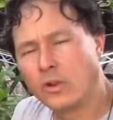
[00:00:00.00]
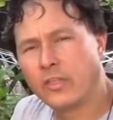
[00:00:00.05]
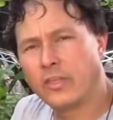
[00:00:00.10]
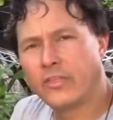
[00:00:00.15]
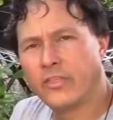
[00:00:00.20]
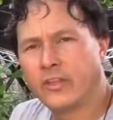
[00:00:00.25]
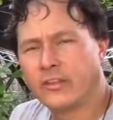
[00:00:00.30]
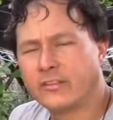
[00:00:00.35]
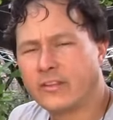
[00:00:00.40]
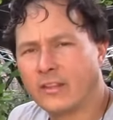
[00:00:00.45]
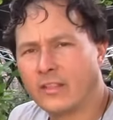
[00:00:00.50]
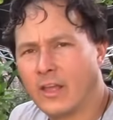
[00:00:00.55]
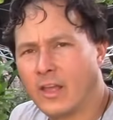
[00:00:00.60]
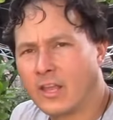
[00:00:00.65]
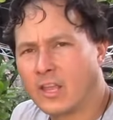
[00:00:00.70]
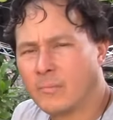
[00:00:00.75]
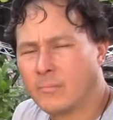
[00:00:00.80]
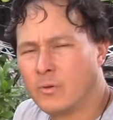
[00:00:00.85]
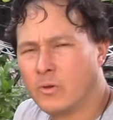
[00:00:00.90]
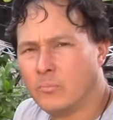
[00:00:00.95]
of the things I
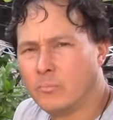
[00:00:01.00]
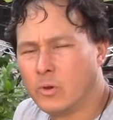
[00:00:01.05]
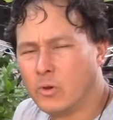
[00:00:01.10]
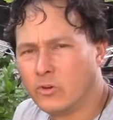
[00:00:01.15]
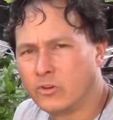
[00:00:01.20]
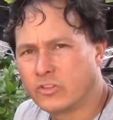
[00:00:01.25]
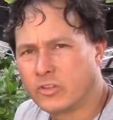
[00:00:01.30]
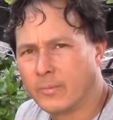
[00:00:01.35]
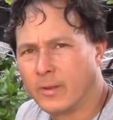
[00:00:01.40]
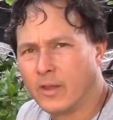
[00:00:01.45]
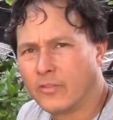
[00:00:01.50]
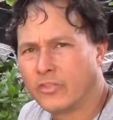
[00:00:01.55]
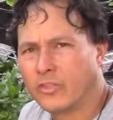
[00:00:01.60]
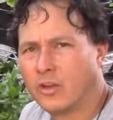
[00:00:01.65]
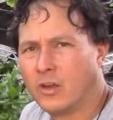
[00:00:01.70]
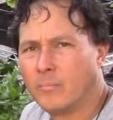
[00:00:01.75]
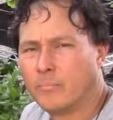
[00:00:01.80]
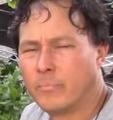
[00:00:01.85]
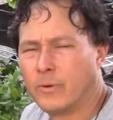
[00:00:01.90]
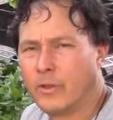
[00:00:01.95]
like most about
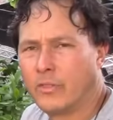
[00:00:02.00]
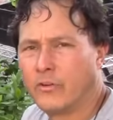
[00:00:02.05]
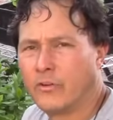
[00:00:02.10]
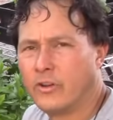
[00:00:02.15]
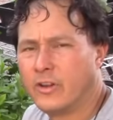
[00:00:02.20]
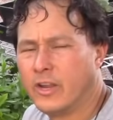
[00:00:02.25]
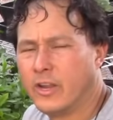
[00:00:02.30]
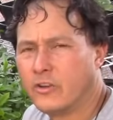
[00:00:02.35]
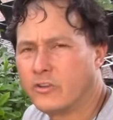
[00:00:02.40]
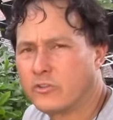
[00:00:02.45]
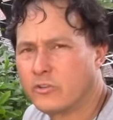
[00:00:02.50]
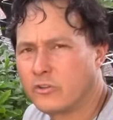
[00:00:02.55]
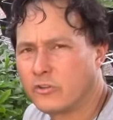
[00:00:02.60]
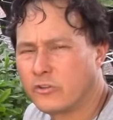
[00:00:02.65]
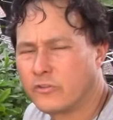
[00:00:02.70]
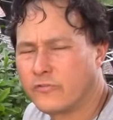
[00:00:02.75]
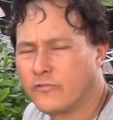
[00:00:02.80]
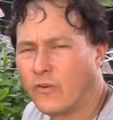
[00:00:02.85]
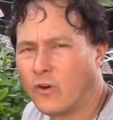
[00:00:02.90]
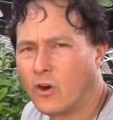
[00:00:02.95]
the Brother
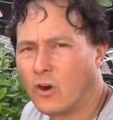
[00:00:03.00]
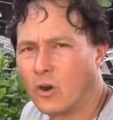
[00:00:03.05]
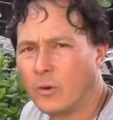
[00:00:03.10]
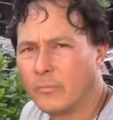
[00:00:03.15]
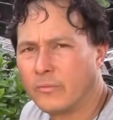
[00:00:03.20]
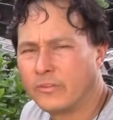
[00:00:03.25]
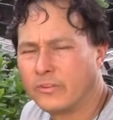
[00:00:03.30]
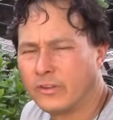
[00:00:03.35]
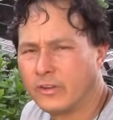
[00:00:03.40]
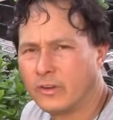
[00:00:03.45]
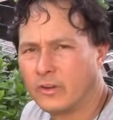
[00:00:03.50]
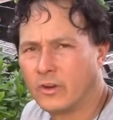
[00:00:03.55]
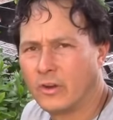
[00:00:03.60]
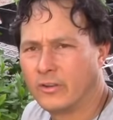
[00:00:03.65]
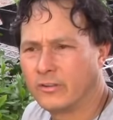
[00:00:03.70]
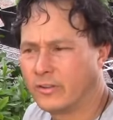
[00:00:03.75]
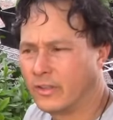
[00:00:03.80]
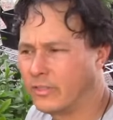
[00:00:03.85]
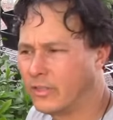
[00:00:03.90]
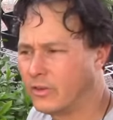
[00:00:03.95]
Nature's Farms here
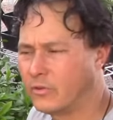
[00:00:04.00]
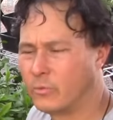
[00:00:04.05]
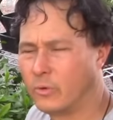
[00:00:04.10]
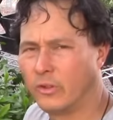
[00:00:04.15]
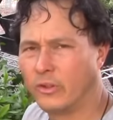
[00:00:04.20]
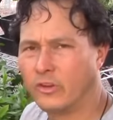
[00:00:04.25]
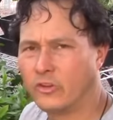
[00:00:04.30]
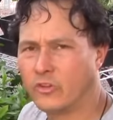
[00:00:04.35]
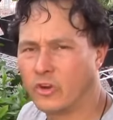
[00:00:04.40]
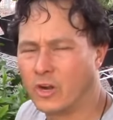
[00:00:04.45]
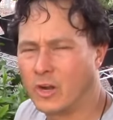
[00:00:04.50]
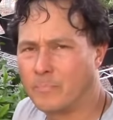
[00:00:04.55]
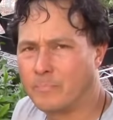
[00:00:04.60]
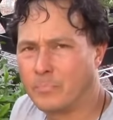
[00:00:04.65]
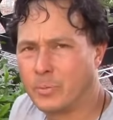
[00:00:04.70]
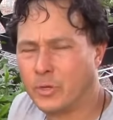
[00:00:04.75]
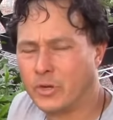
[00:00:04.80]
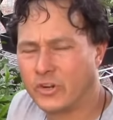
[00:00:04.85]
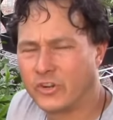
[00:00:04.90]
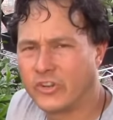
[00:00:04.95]
is that they really try to
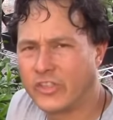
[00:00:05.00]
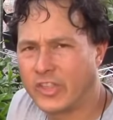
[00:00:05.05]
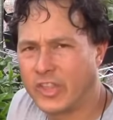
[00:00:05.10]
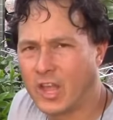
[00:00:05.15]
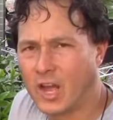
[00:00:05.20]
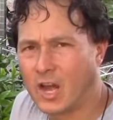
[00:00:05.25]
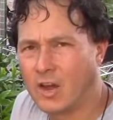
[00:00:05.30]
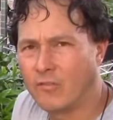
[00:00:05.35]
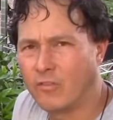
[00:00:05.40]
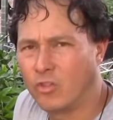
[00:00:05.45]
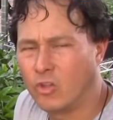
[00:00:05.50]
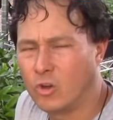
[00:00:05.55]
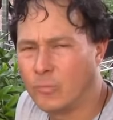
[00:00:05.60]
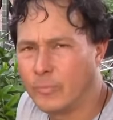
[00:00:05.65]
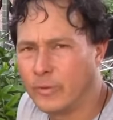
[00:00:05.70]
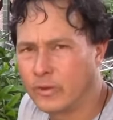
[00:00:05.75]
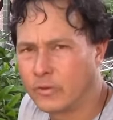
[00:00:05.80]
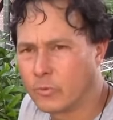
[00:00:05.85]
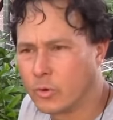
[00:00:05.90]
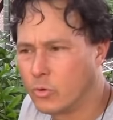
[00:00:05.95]
push the envelope
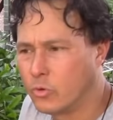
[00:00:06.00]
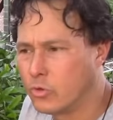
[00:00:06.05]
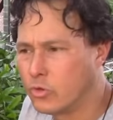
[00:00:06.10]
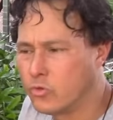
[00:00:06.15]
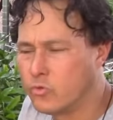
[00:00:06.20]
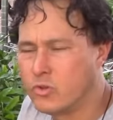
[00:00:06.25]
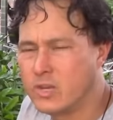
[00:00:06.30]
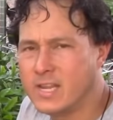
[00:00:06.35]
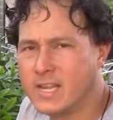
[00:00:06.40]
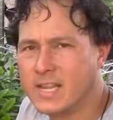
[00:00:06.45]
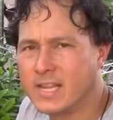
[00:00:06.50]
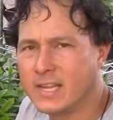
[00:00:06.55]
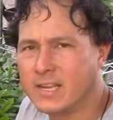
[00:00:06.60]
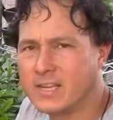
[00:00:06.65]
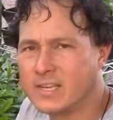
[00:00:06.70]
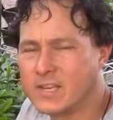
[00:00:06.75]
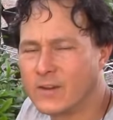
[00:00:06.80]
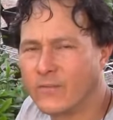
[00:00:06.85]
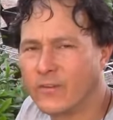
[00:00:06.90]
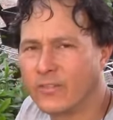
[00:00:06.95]
and grow unique
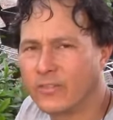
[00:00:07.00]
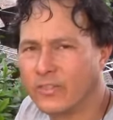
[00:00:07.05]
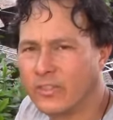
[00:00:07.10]
and different